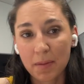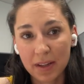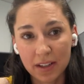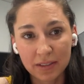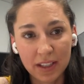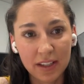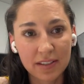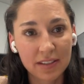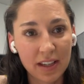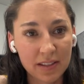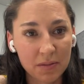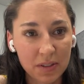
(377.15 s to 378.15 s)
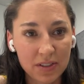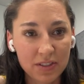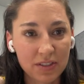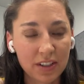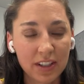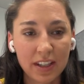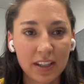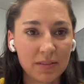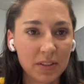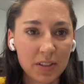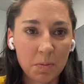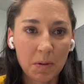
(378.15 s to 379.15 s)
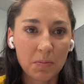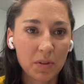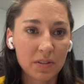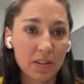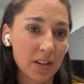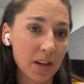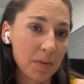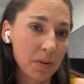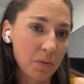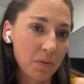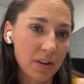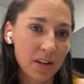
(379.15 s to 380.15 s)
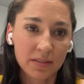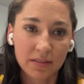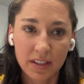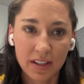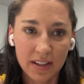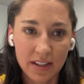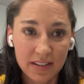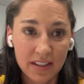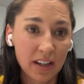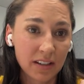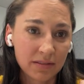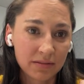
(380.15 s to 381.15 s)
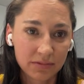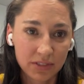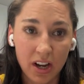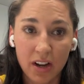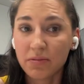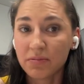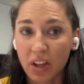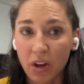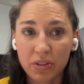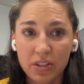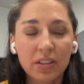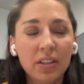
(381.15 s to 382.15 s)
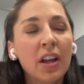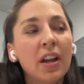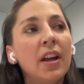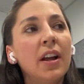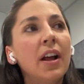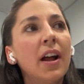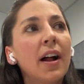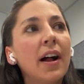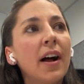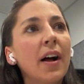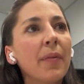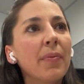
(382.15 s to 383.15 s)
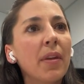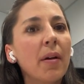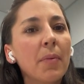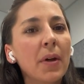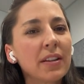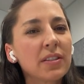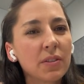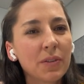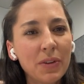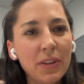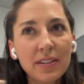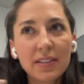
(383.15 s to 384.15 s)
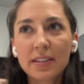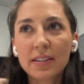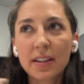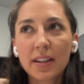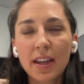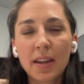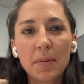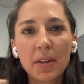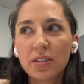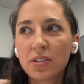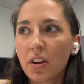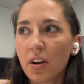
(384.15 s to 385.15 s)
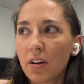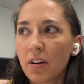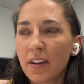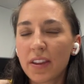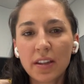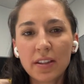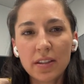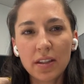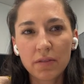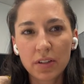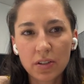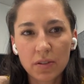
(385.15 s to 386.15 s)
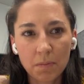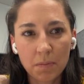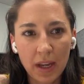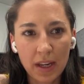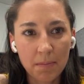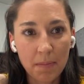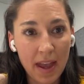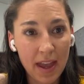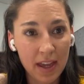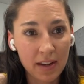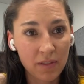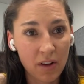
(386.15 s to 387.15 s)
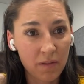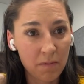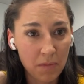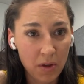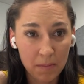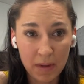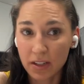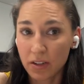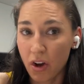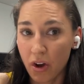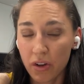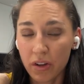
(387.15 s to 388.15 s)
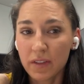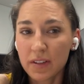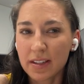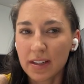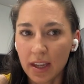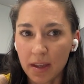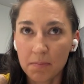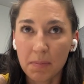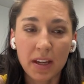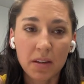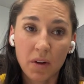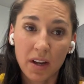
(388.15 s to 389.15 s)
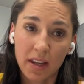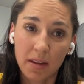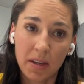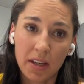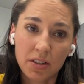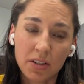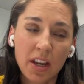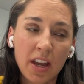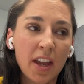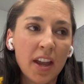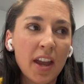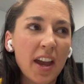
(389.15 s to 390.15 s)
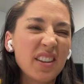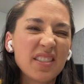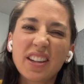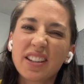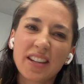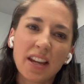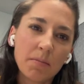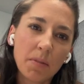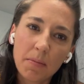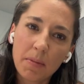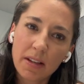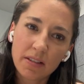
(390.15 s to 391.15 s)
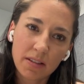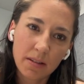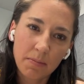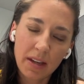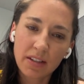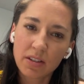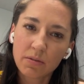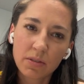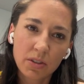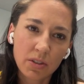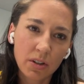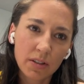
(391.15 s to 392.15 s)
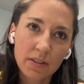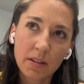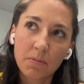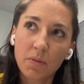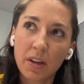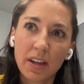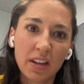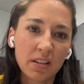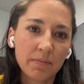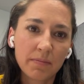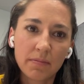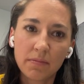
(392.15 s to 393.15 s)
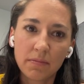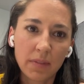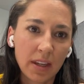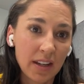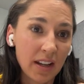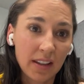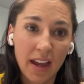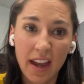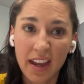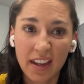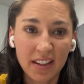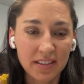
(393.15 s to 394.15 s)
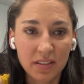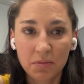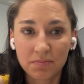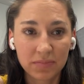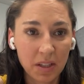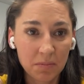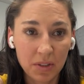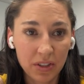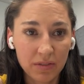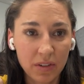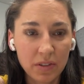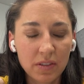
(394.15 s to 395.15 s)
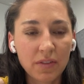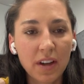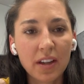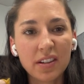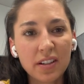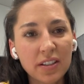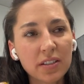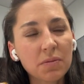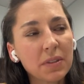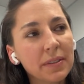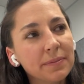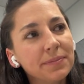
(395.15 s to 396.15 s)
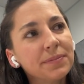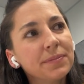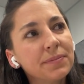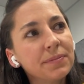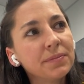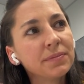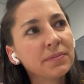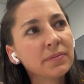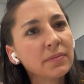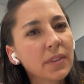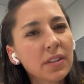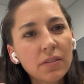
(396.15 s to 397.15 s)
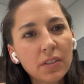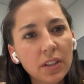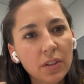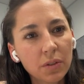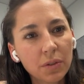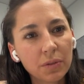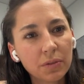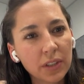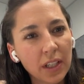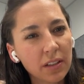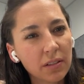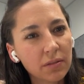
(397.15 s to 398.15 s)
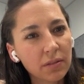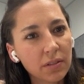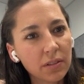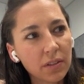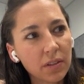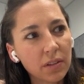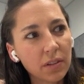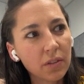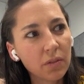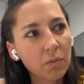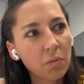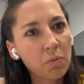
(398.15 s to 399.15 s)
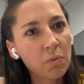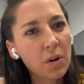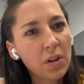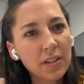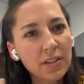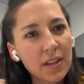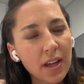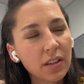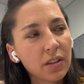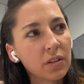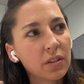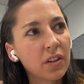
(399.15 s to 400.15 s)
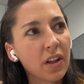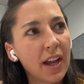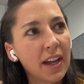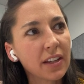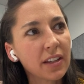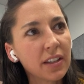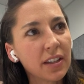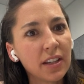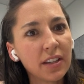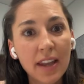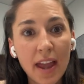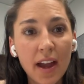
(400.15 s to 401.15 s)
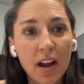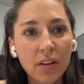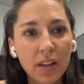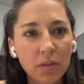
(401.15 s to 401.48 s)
I mean, I guess as a Western Australian kid, we spend most of the time in the water and as a young child in the ocean. Um, but I saw this image of, I think it's the original Peter Pan of Mermaid Cove. It's an Im- black and white image. And there's like 10 mermaids on the beach. It was shot somewhere in LA. It's all completely falsified. And I just went, that's really cool. Like, what does that look like now?